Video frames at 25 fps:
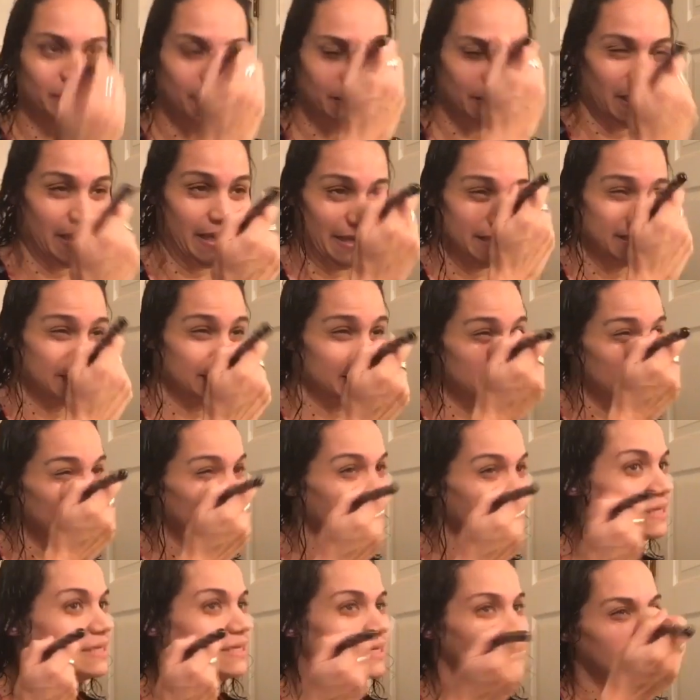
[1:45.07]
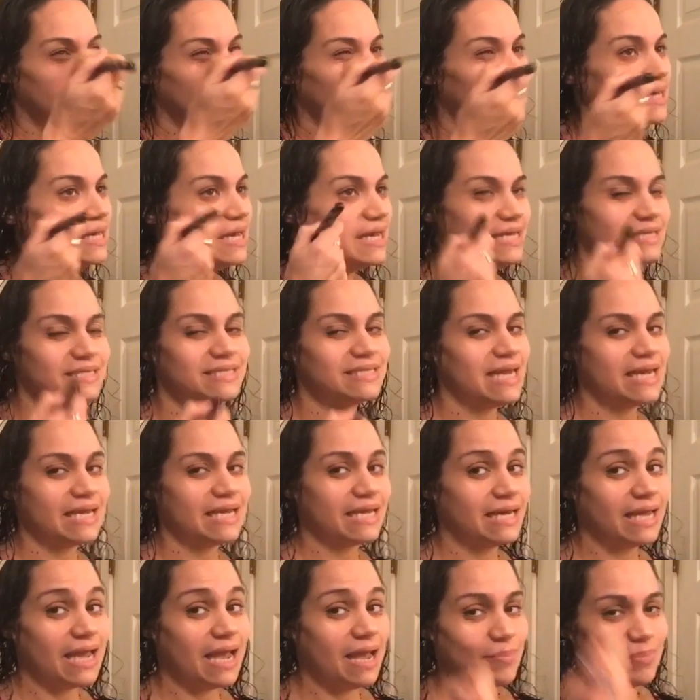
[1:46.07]
you guys. And it's not
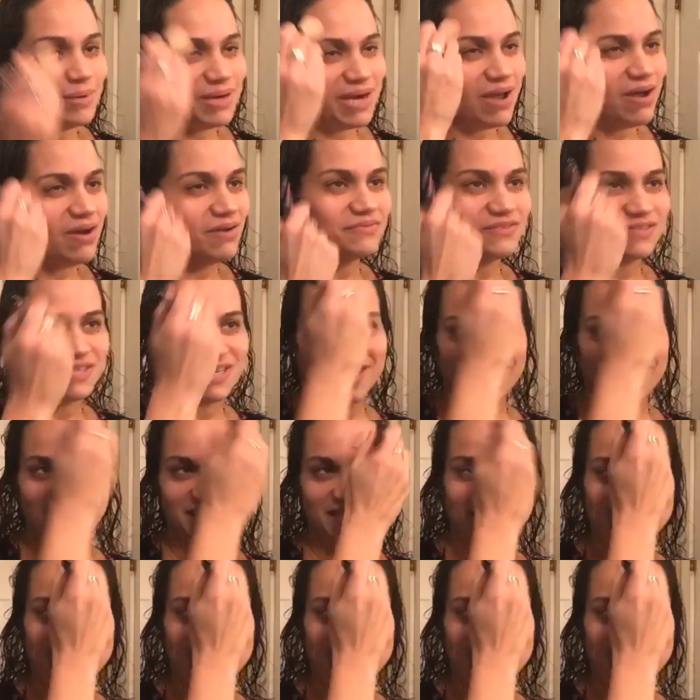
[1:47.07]
gonna happen often.